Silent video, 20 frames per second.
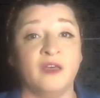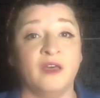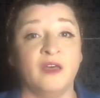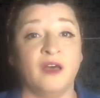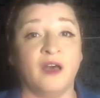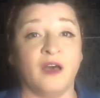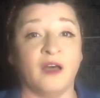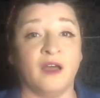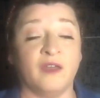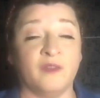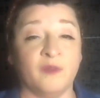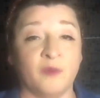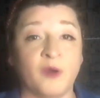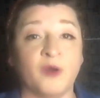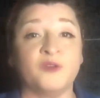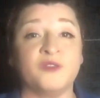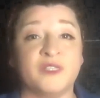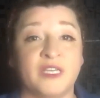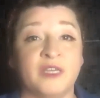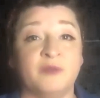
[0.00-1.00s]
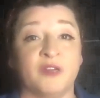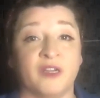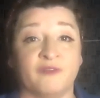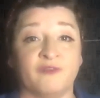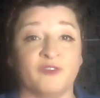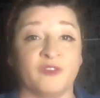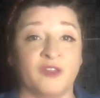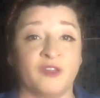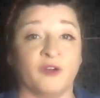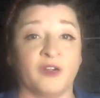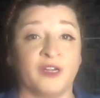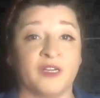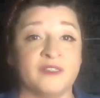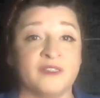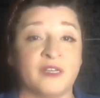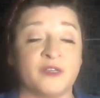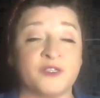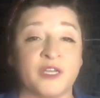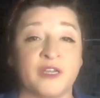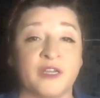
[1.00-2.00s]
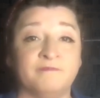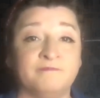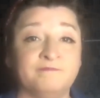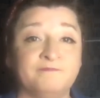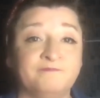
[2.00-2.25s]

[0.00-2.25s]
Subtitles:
and the most EBITDA for the organization.